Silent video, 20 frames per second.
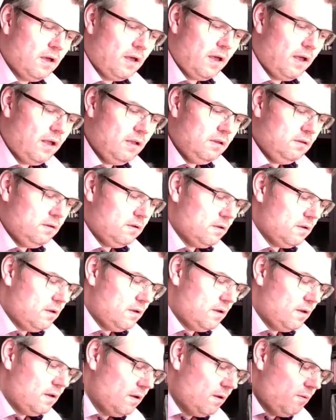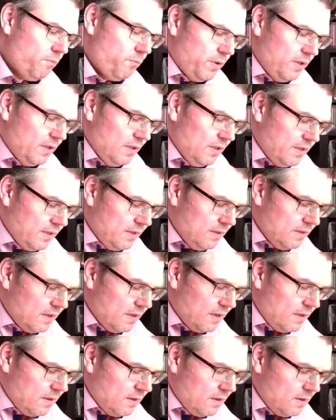and building
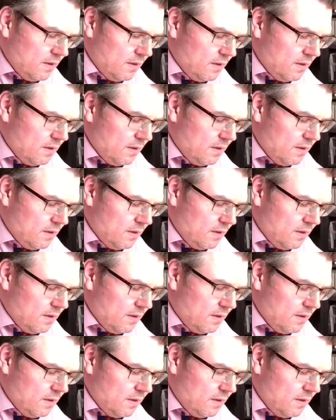the